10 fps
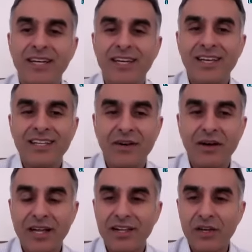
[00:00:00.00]
I mean,
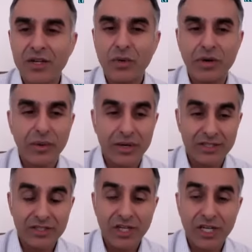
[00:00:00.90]
I know you'll know, and
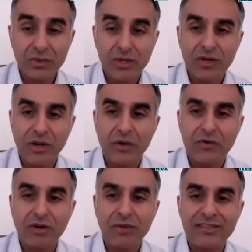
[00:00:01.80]
Shashwat will know
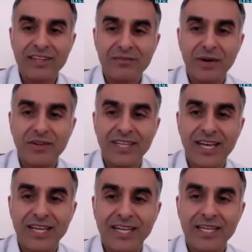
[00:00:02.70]
from his experience,
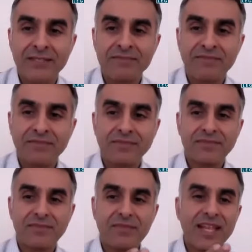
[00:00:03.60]

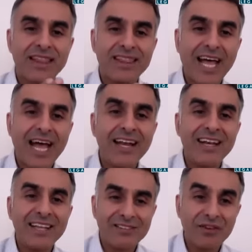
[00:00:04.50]
that is not
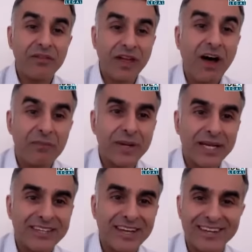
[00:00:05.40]
the hard bit done.
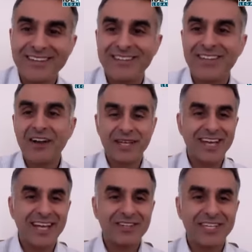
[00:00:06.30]
So the hard bit is
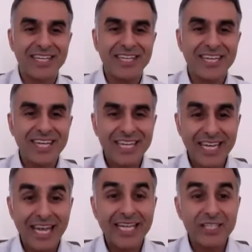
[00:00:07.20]
actually
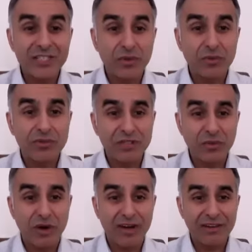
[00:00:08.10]
getting the tool to
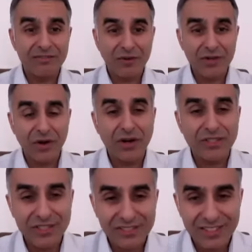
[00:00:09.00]
work for not
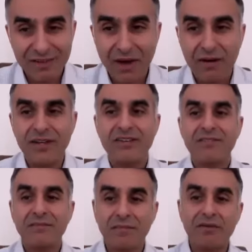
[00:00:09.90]
just the department,
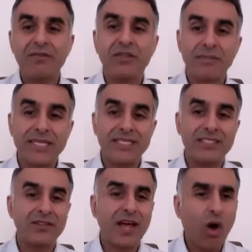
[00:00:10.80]
but for the business.
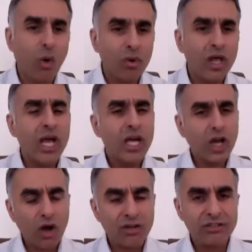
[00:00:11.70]
So that whole
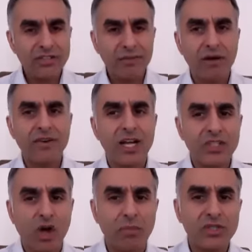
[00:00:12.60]
concept of
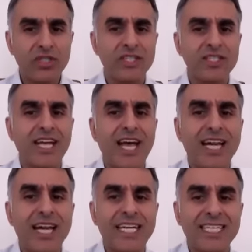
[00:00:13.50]
adoption and
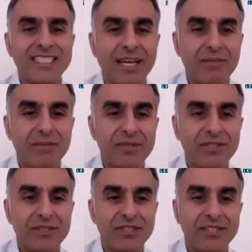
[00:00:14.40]
acceptance.